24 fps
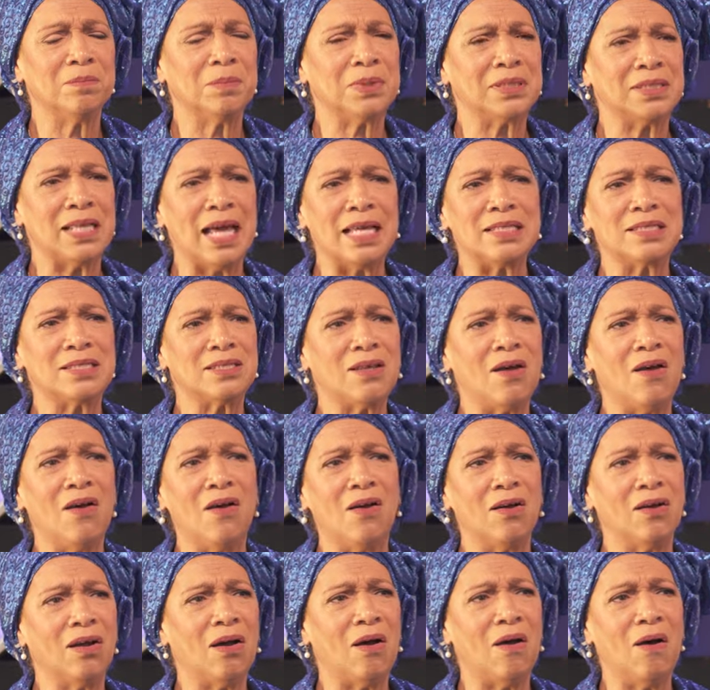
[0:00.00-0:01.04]
but that
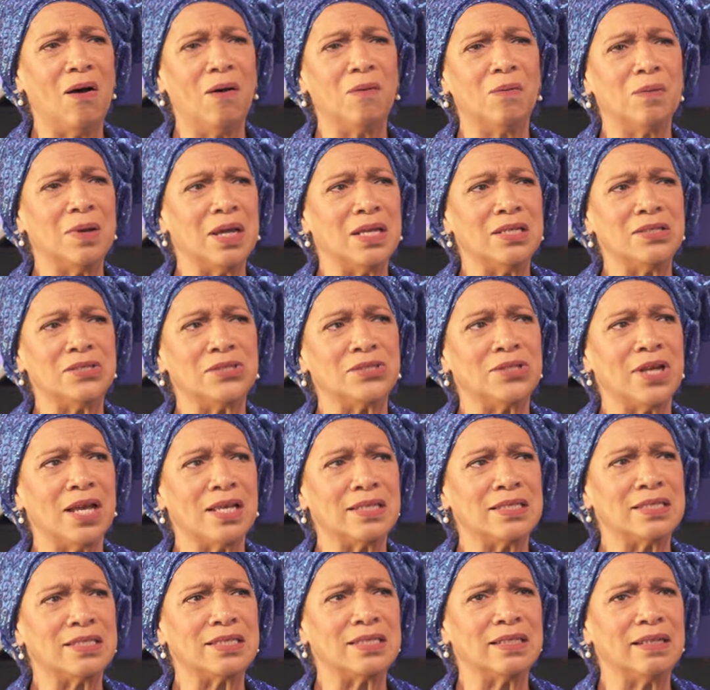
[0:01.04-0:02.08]
song always
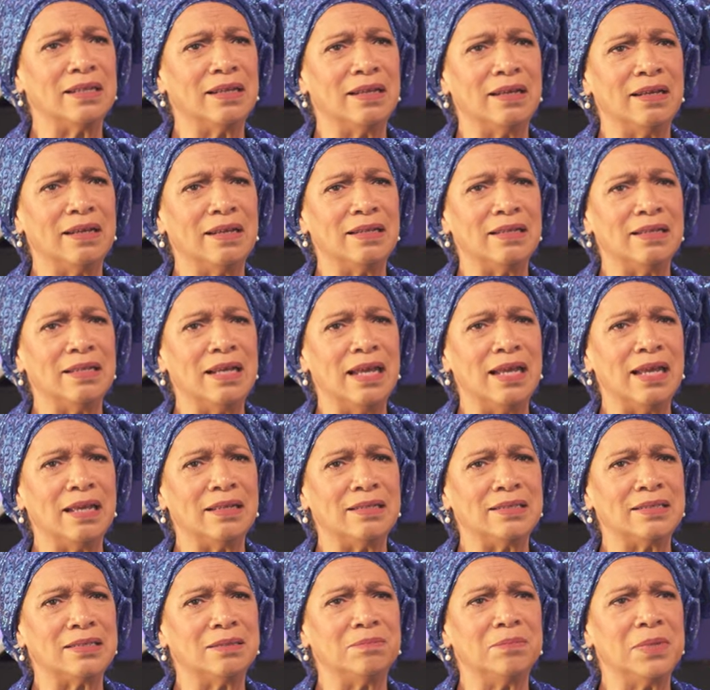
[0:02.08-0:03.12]
just,
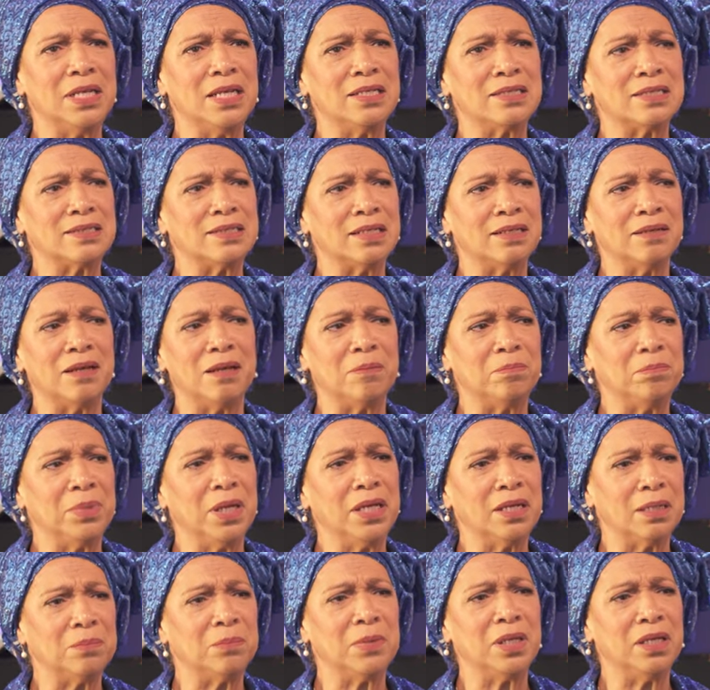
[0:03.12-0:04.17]
it, to me, is the
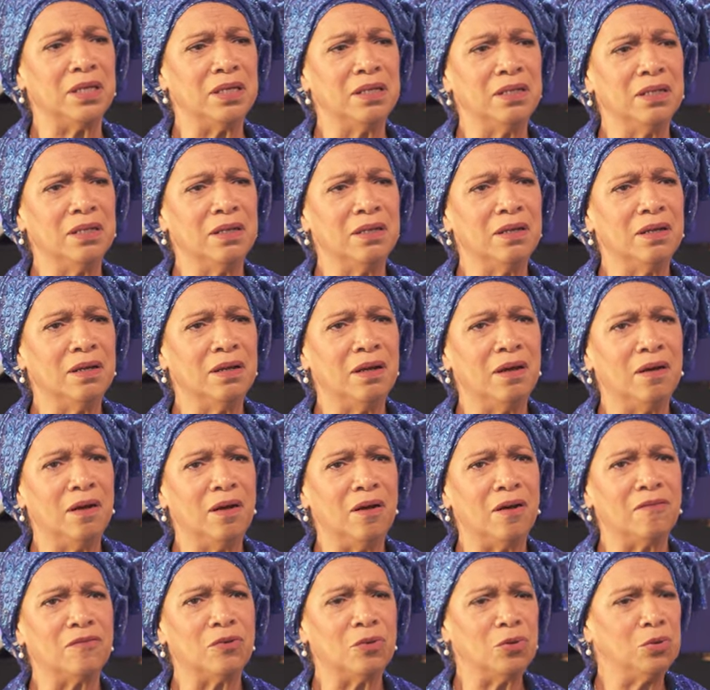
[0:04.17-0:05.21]
epitome
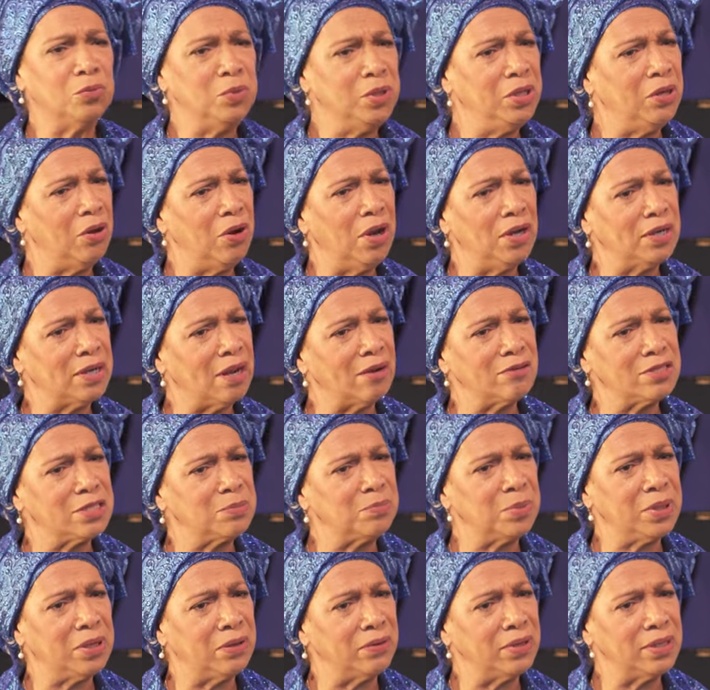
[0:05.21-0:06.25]
of who we are in our
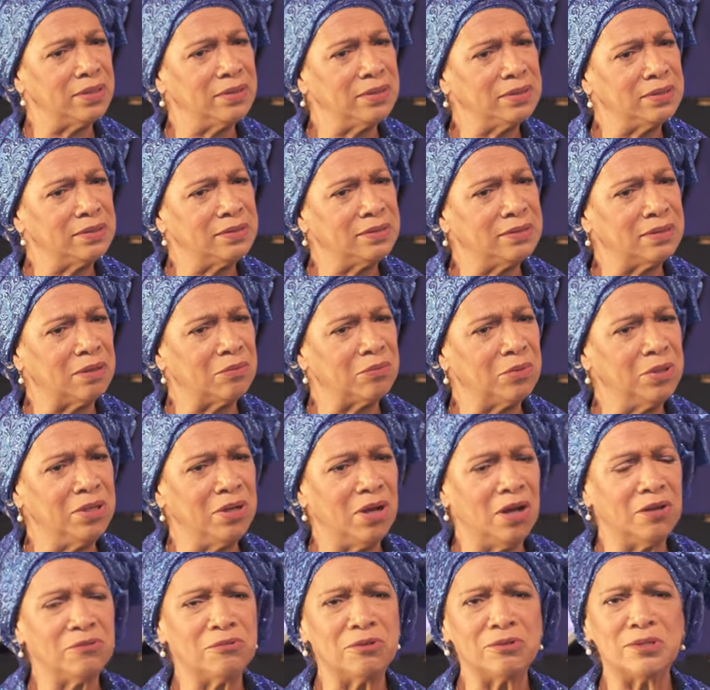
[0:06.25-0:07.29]
spirit, that we
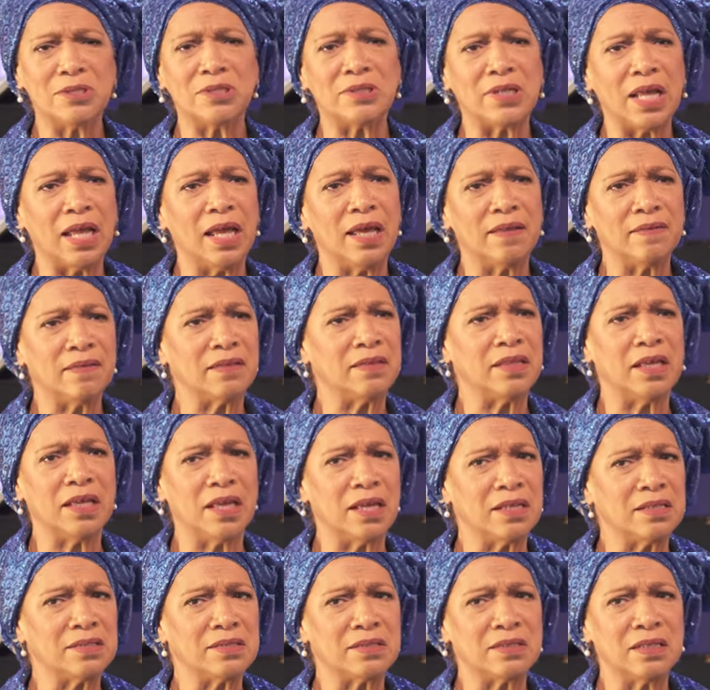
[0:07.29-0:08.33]
understand
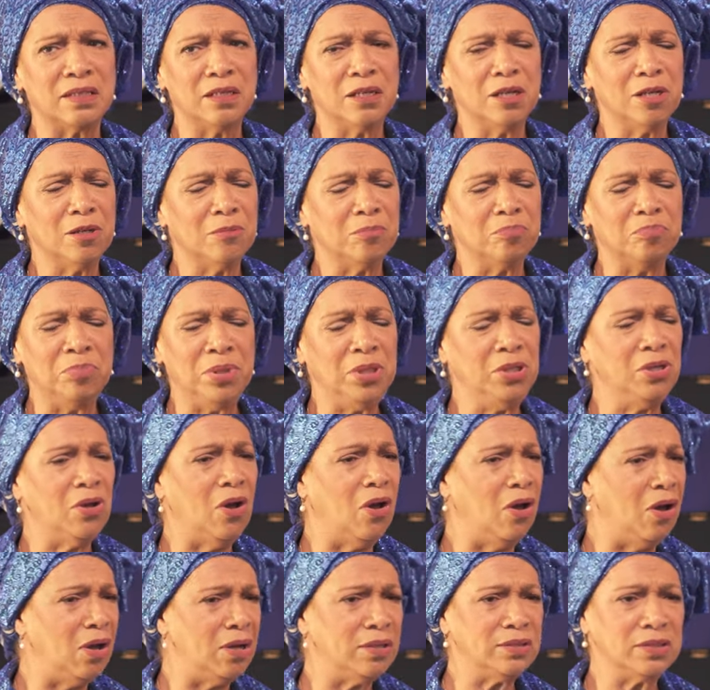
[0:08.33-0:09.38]
things
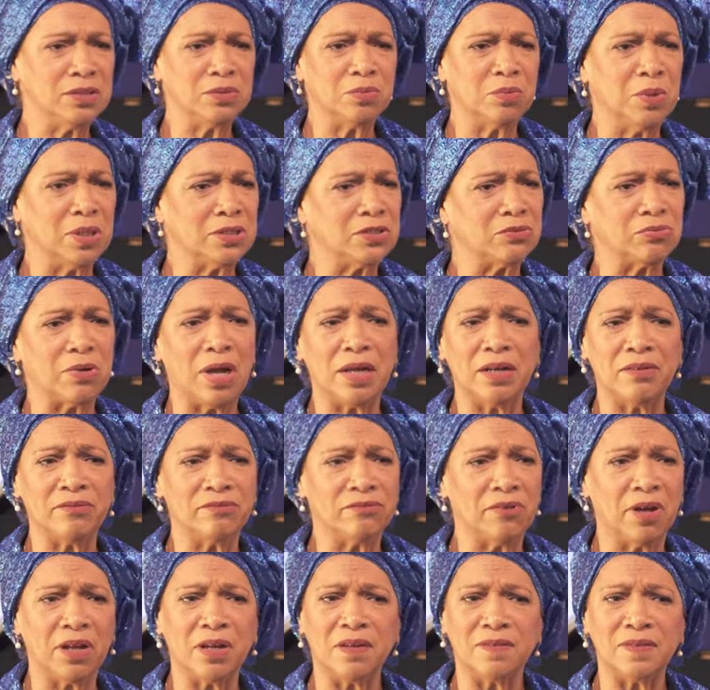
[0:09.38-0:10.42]
beyond what's right in
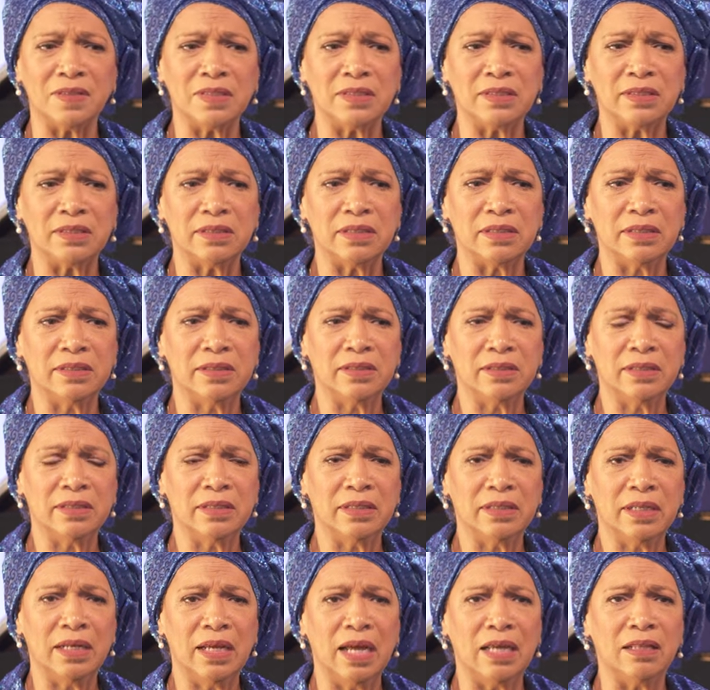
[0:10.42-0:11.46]
front of us,
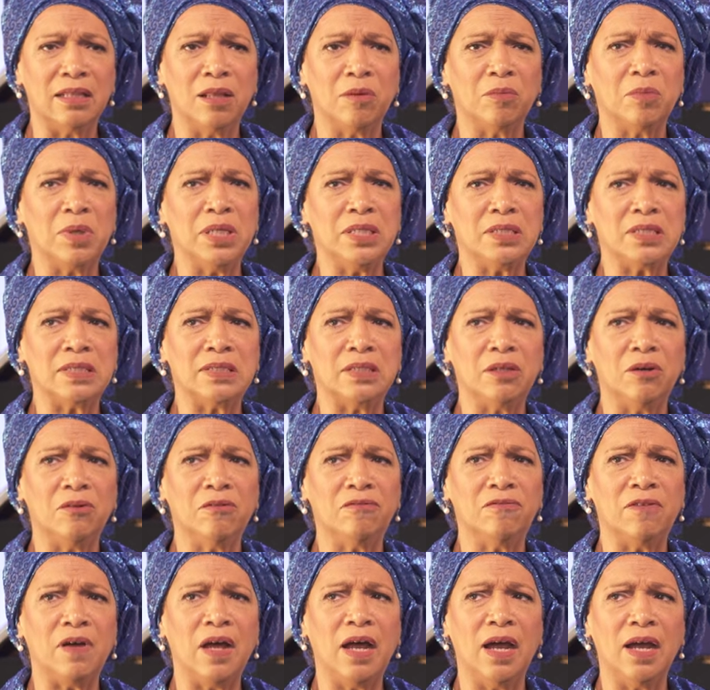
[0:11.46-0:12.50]
and that we still
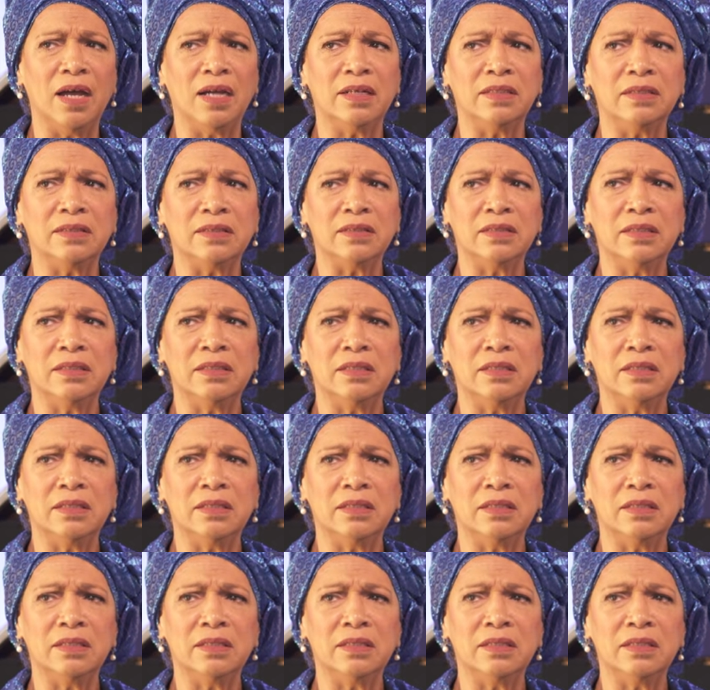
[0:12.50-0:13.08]
find